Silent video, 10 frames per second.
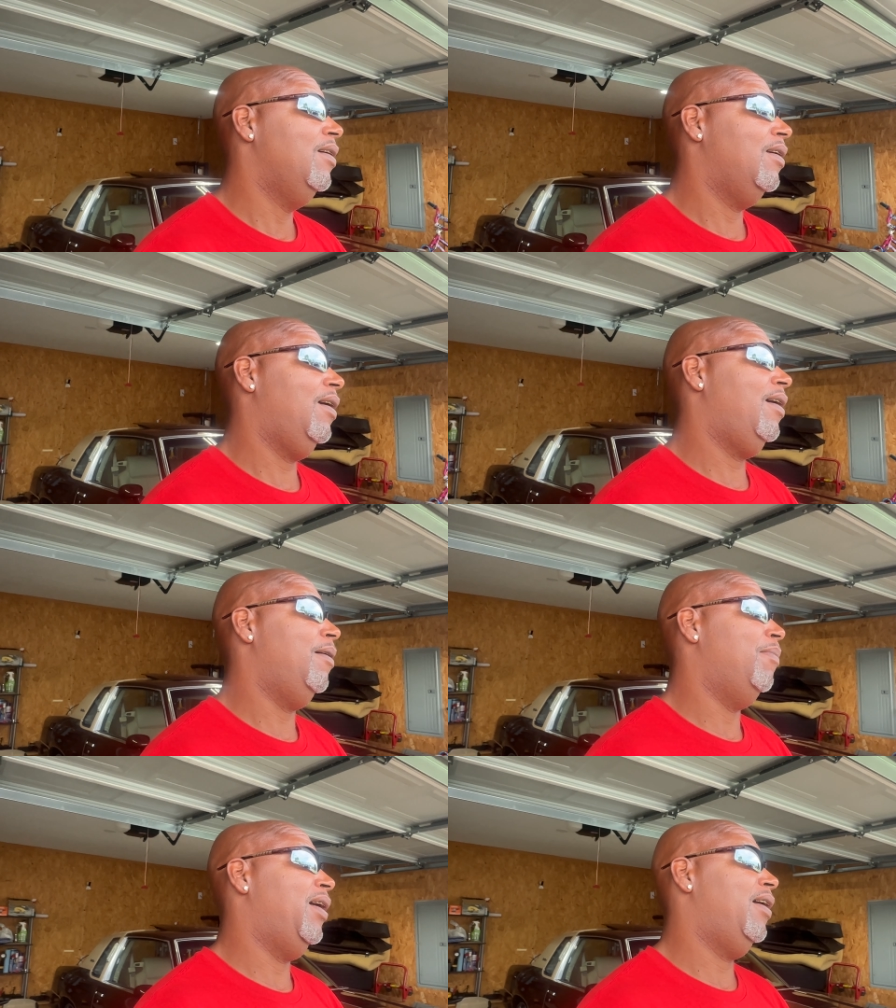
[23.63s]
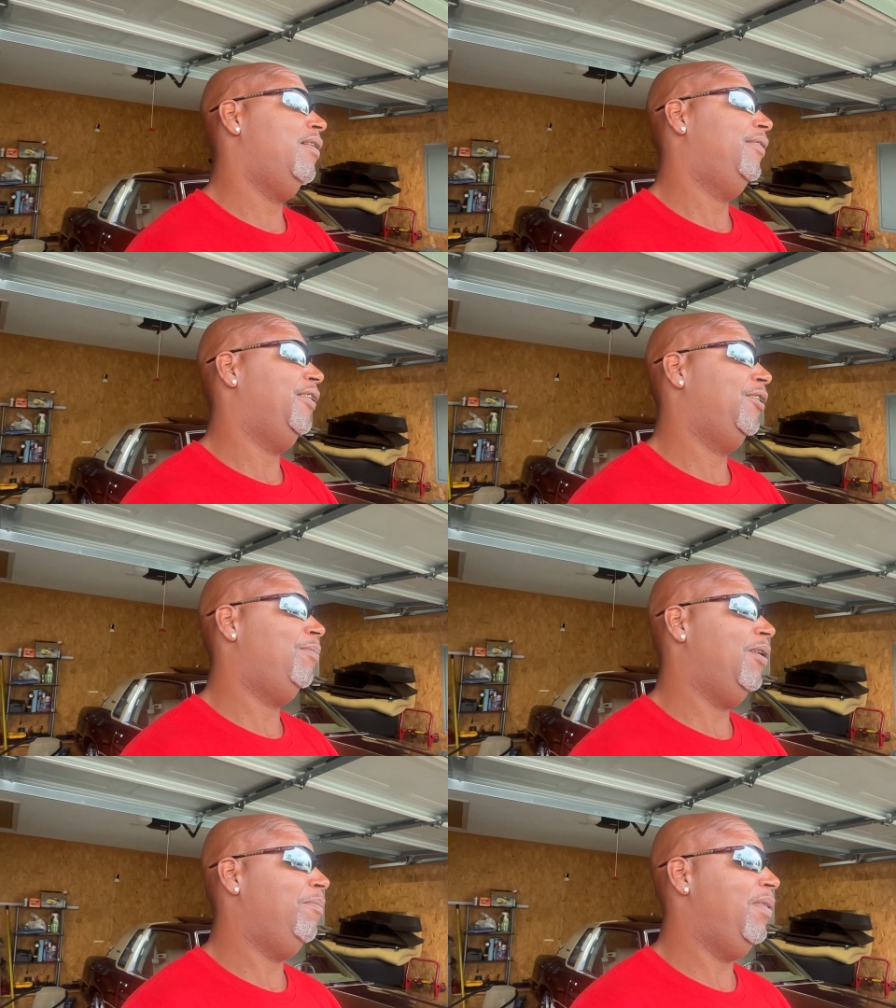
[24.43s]
Yeah, man. It's
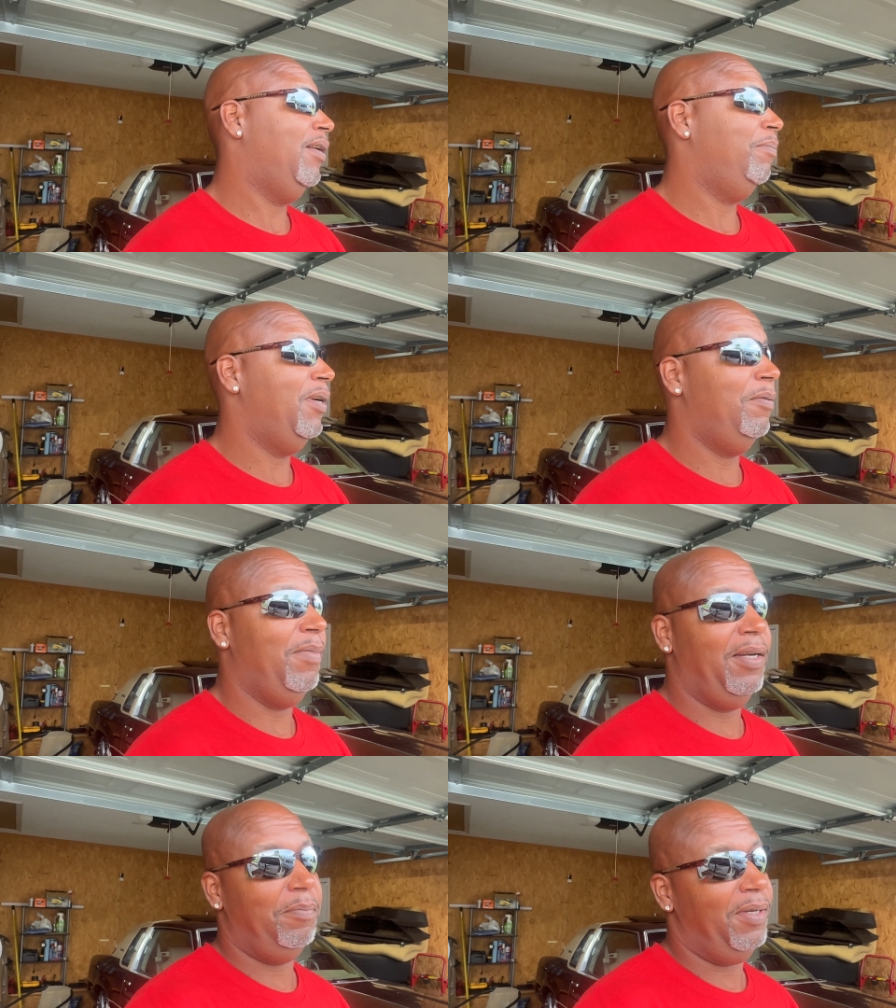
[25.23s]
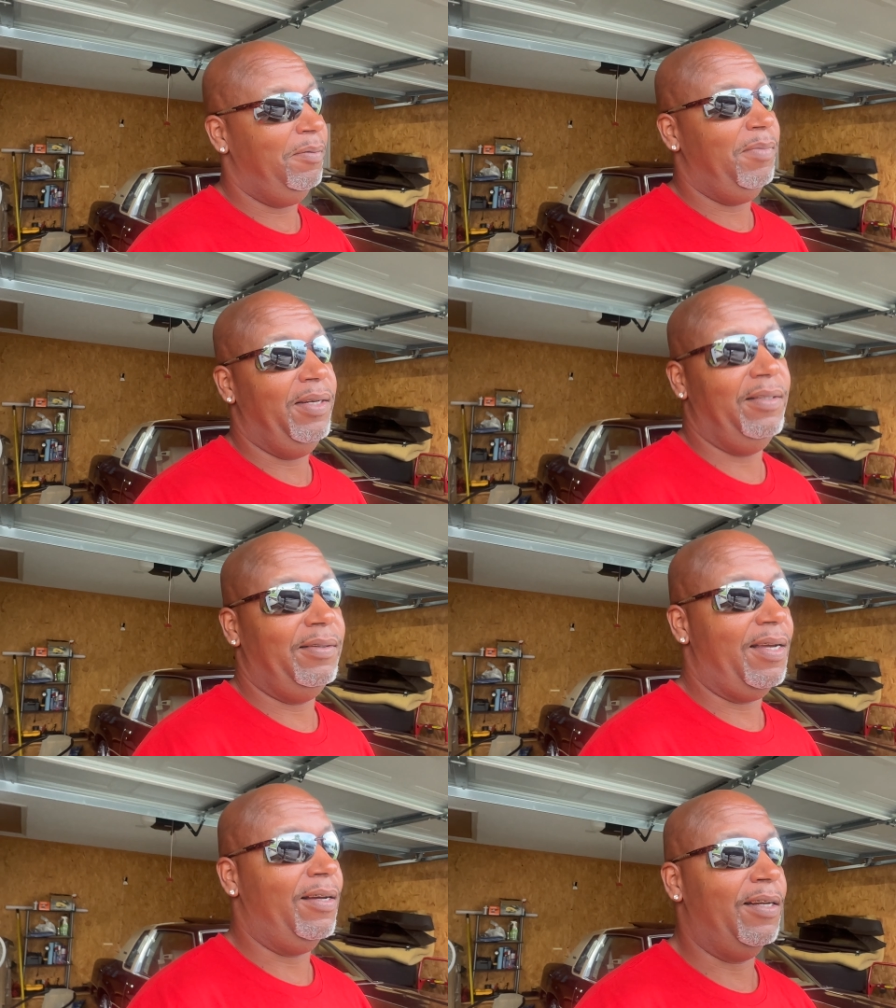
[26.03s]
been a minute, been a minute, been a minute.
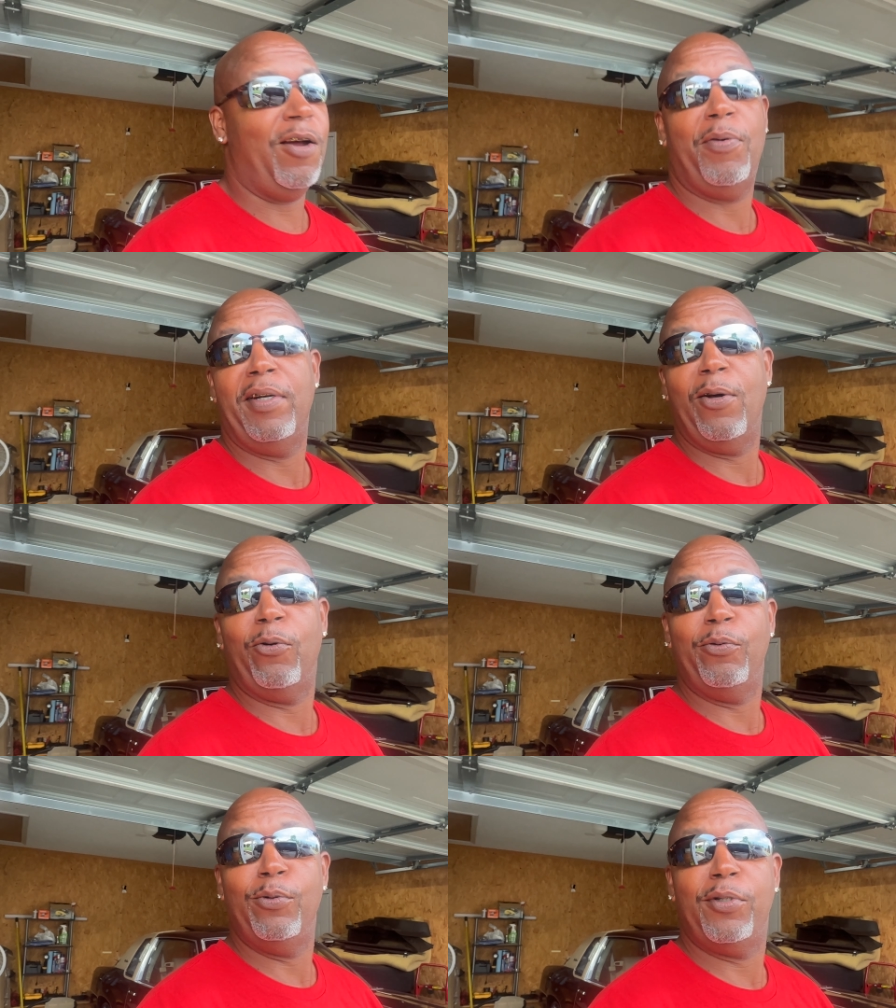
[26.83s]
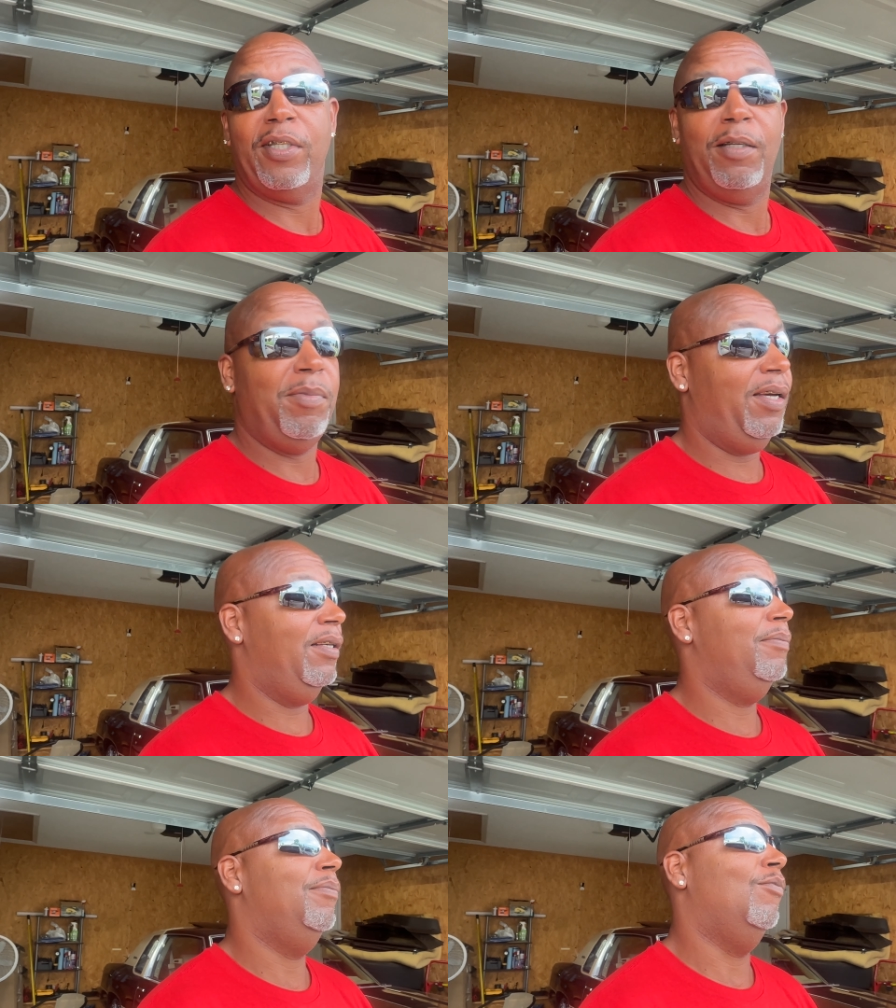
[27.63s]
Y'all already know the routine,
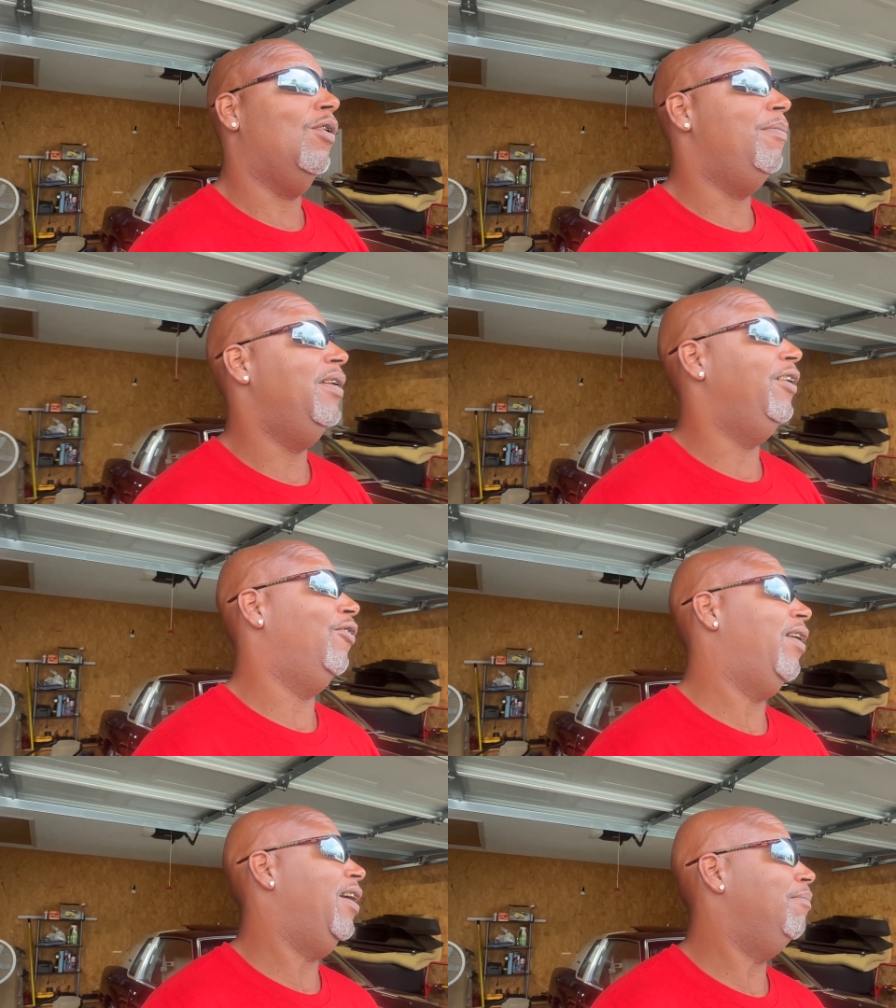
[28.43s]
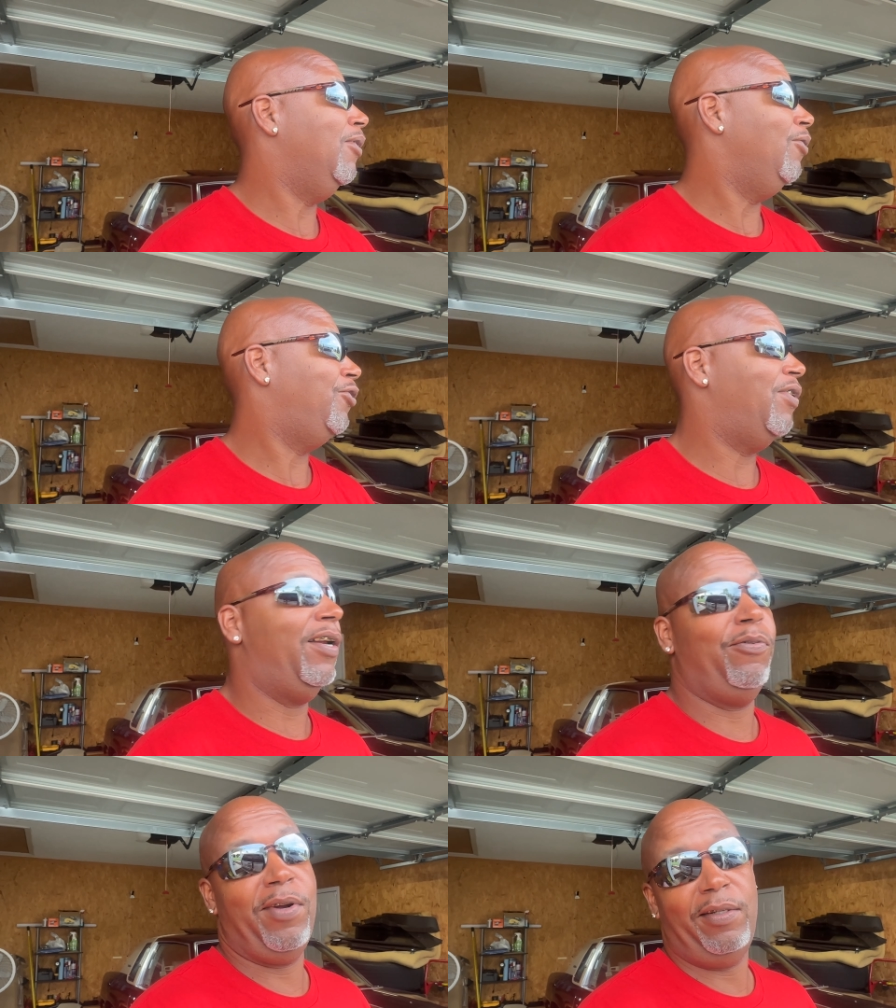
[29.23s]
man. Boy, been in grind mode, trying
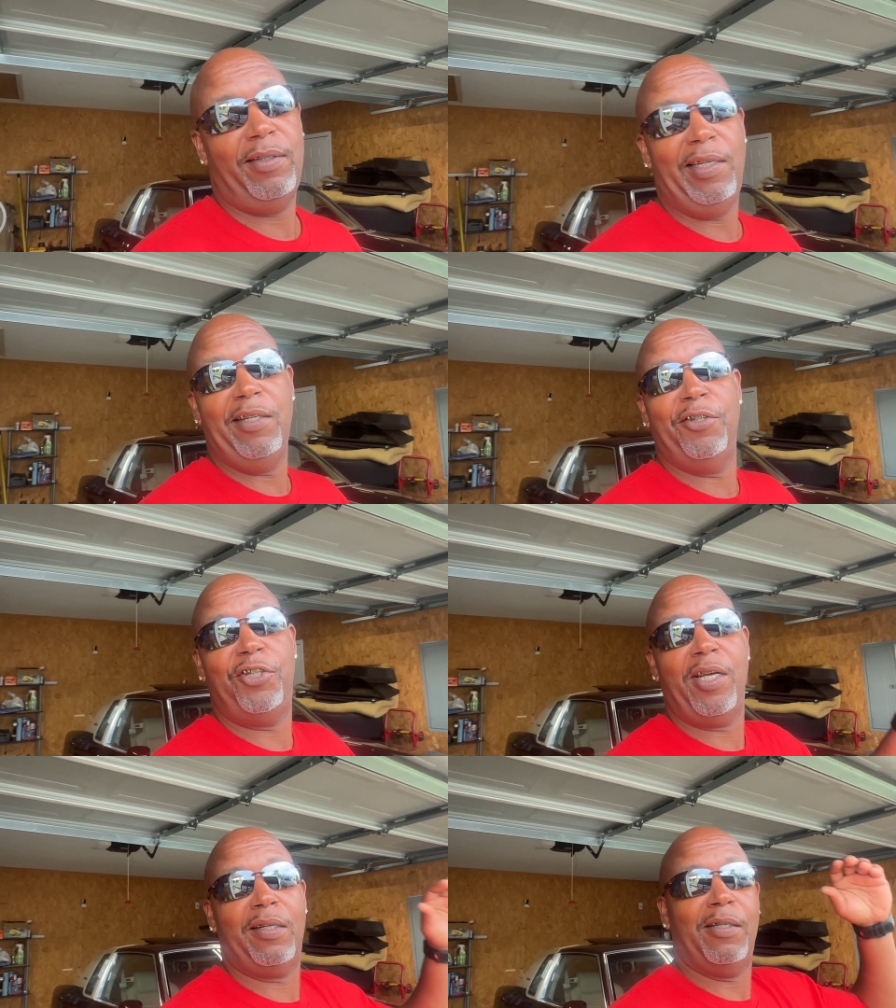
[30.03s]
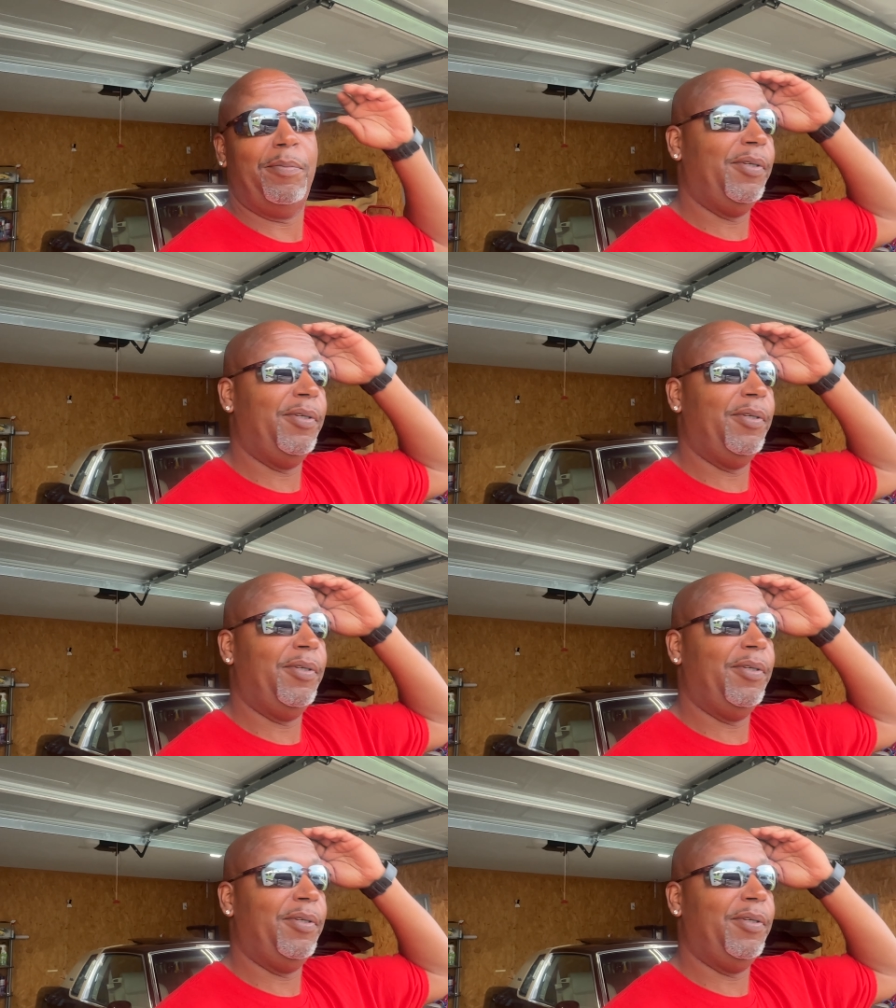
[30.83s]
to run the legal checkup.